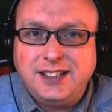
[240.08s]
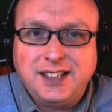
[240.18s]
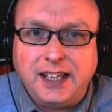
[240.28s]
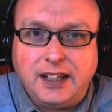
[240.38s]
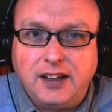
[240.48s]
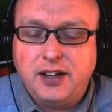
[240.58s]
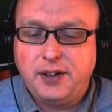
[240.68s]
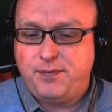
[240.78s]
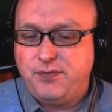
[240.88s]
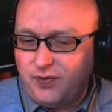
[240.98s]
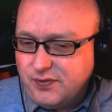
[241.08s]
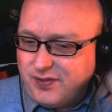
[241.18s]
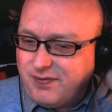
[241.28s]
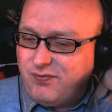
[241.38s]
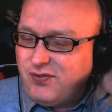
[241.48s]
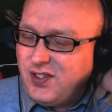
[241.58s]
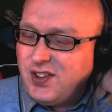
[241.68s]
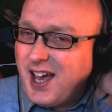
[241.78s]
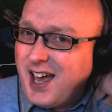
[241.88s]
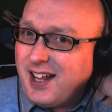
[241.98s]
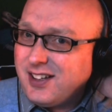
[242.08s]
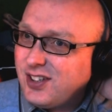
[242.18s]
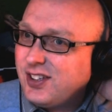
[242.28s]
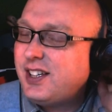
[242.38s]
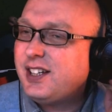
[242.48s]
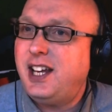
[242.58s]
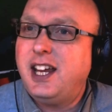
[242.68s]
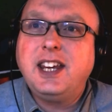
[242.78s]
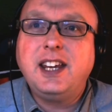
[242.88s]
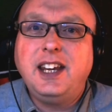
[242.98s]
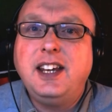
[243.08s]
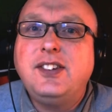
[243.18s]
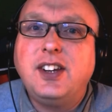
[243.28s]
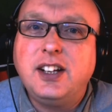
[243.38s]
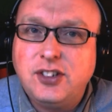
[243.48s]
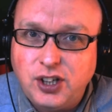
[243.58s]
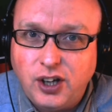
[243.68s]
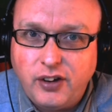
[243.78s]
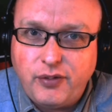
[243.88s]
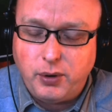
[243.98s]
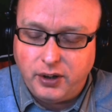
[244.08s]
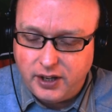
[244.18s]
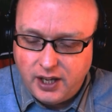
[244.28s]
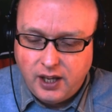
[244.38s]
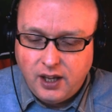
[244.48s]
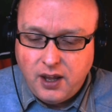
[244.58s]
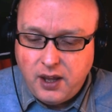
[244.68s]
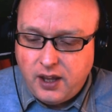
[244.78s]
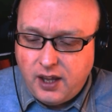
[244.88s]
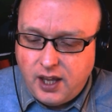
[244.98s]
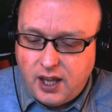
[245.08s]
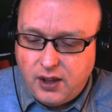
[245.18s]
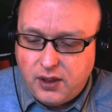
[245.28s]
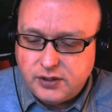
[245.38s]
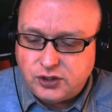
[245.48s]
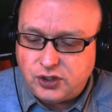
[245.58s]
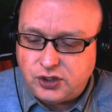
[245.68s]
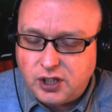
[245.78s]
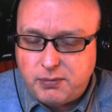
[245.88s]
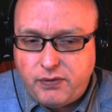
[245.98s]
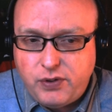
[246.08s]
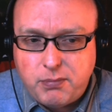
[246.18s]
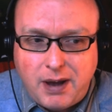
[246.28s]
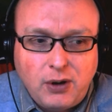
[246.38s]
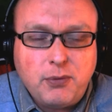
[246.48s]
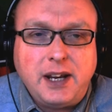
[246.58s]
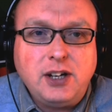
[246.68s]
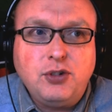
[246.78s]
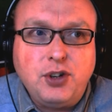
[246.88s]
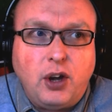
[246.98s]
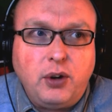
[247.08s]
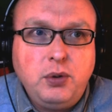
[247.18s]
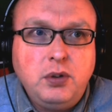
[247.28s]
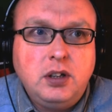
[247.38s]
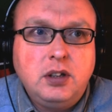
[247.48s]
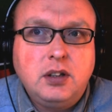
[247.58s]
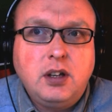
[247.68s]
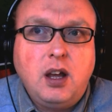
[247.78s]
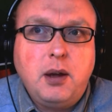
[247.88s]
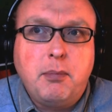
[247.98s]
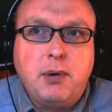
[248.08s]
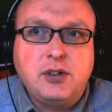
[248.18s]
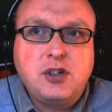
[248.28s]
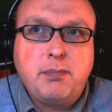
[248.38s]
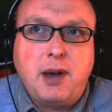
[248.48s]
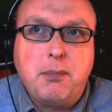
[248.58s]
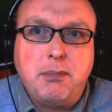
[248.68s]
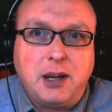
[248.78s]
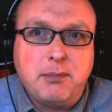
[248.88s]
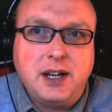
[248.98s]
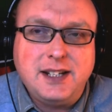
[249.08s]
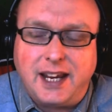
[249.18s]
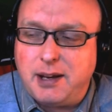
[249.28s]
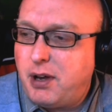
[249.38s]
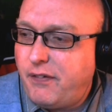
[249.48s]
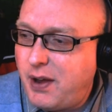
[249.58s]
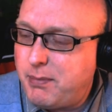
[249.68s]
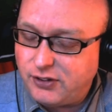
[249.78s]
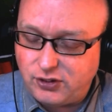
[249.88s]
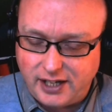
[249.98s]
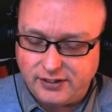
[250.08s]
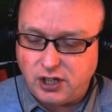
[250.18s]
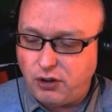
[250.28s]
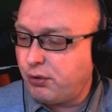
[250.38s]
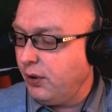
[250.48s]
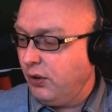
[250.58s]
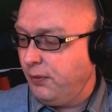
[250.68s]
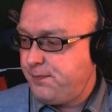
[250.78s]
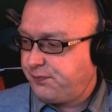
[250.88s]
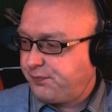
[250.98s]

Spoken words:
sync? That, Nick, is a tough one. Some of you may or may not know much about me and my day and my family, so let's go through it all.